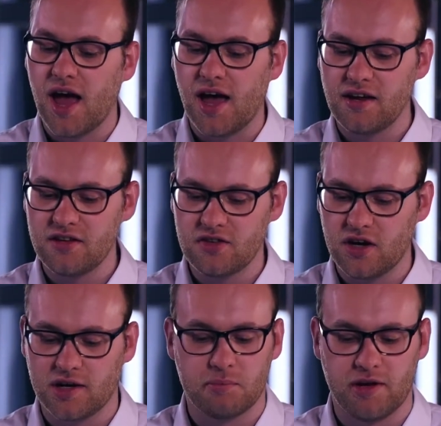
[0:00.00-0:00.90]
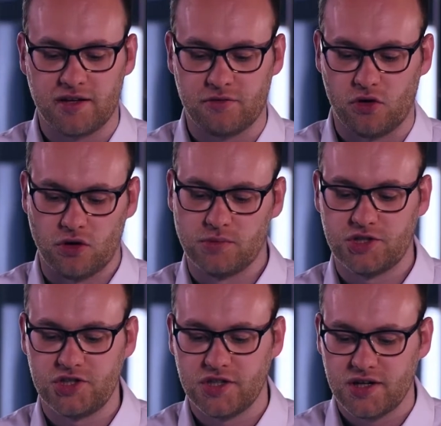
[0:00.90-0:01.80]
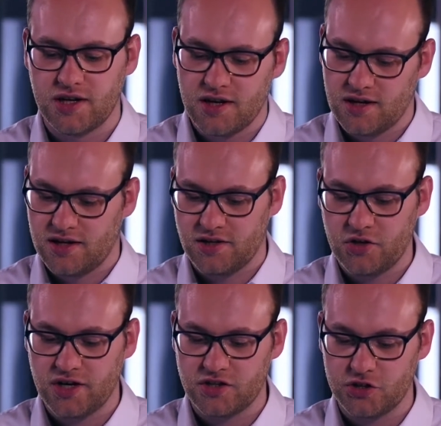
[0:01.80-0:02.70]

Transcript: and the target platforms. You can